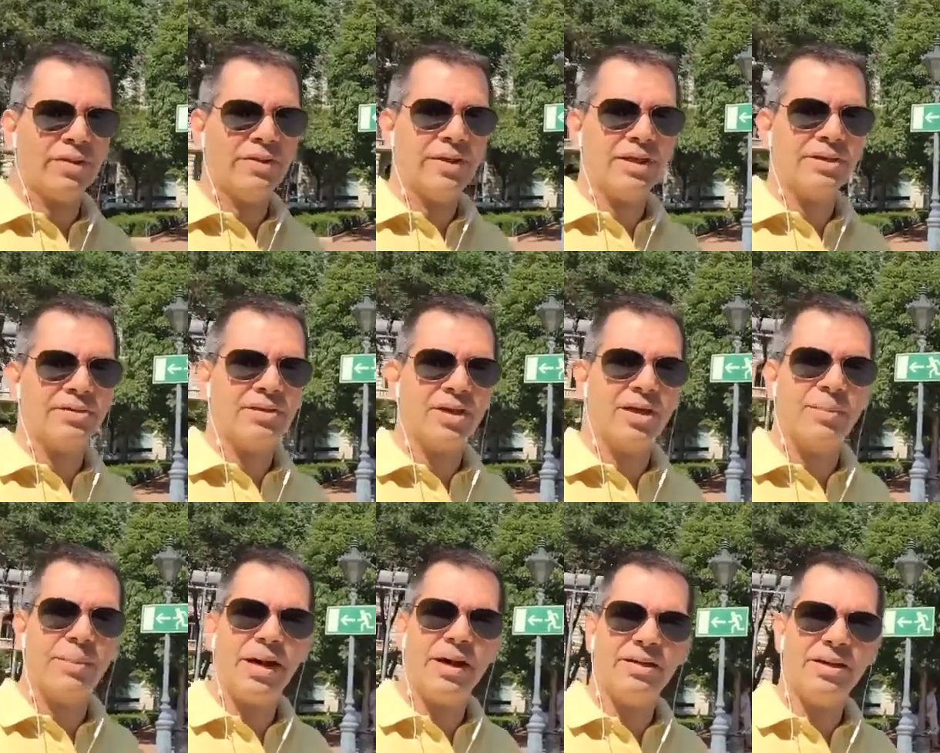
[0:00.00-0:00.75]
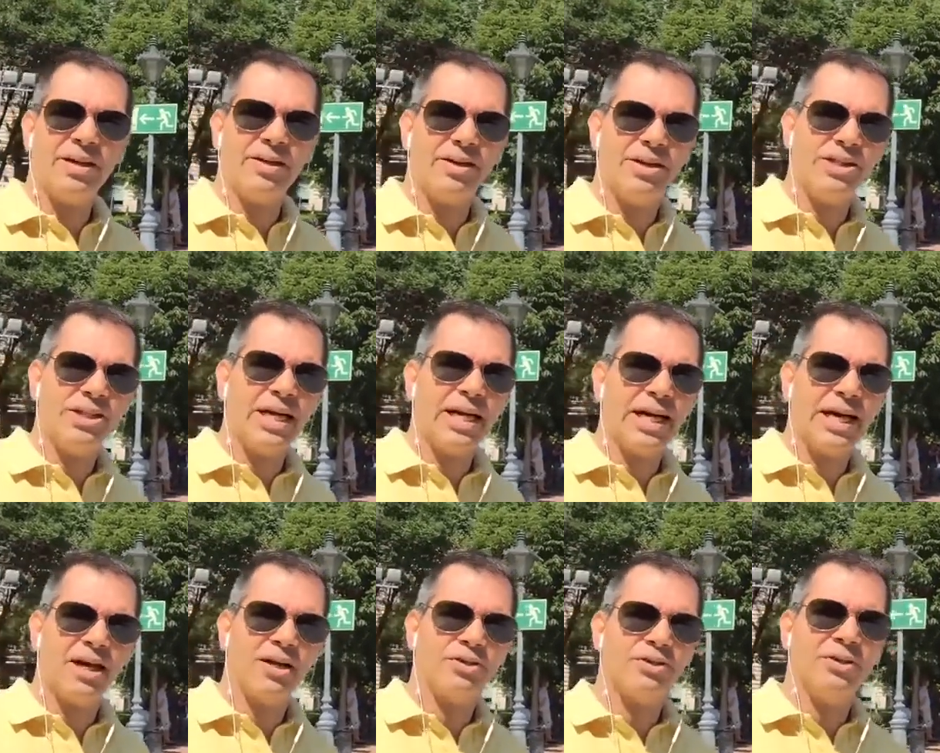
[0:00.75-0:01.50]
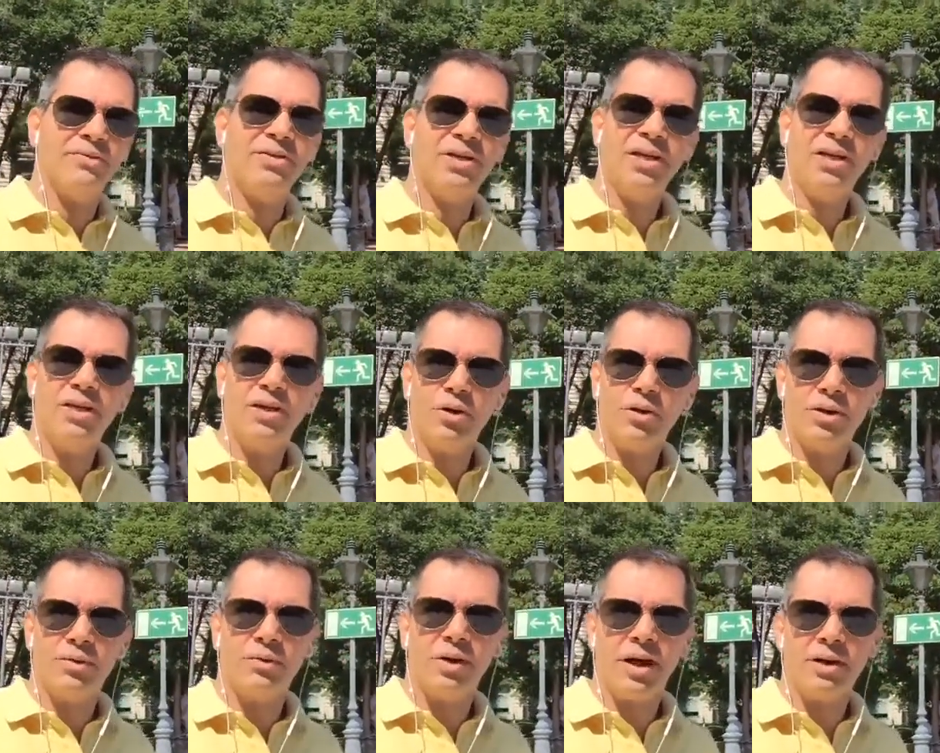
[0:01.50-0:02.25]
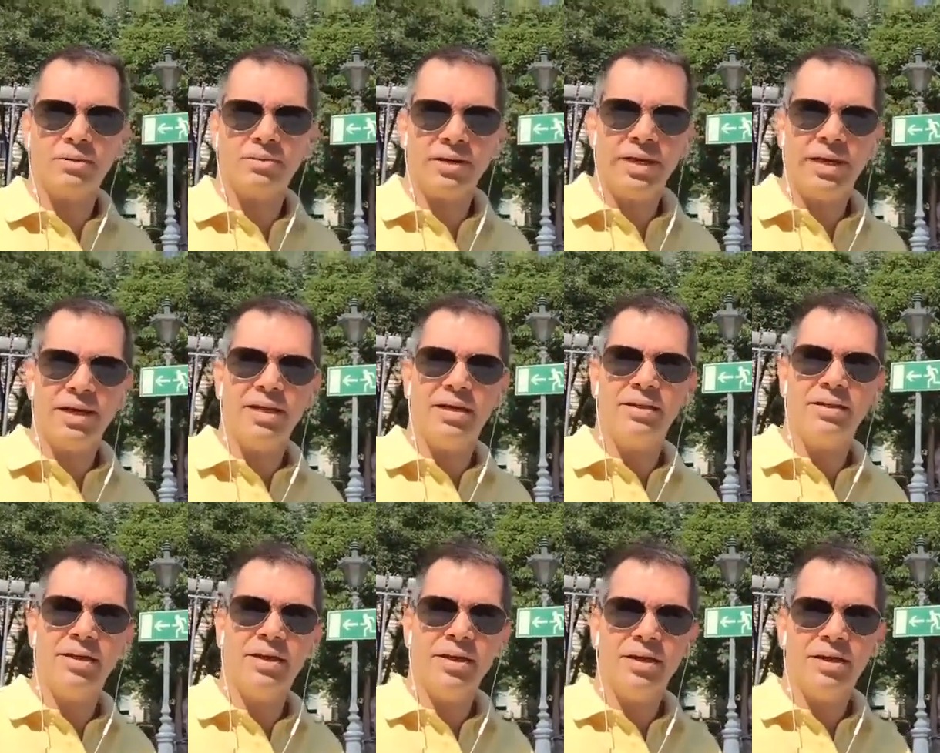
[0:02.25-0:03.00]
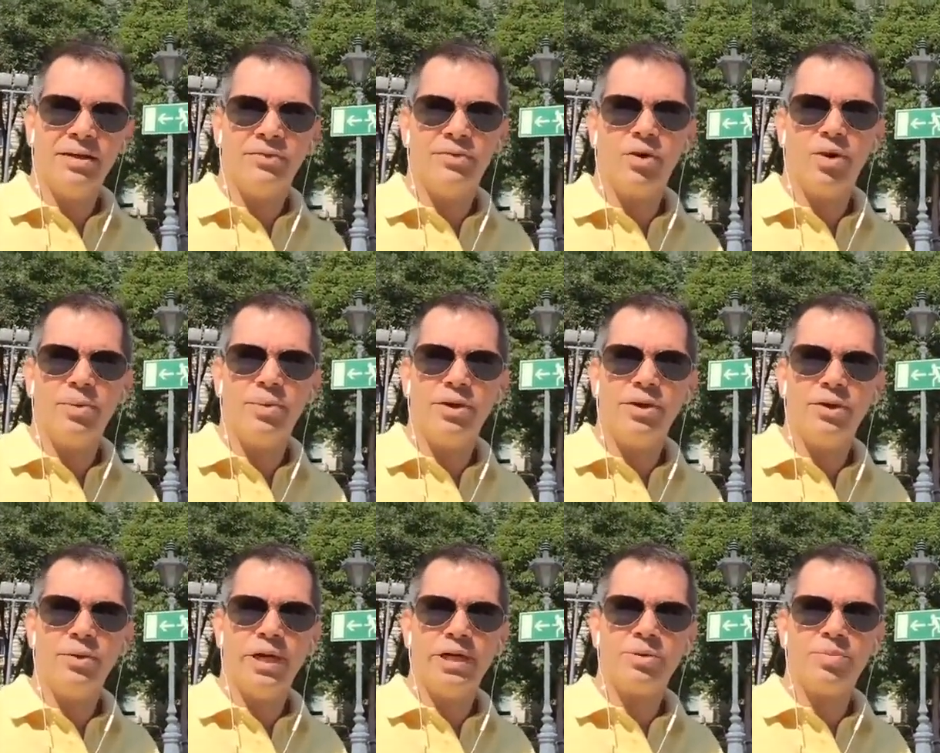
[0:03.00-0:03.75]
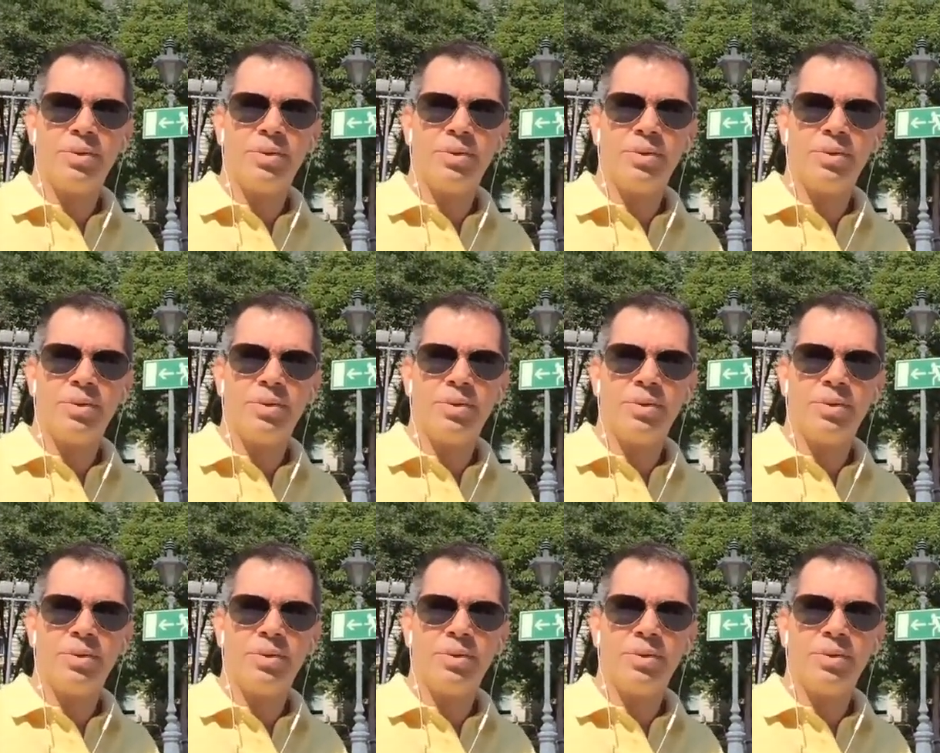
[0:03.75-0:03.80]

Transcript: things to come out here and check out. So if you didn't know that Ronald Reagan, former U.S.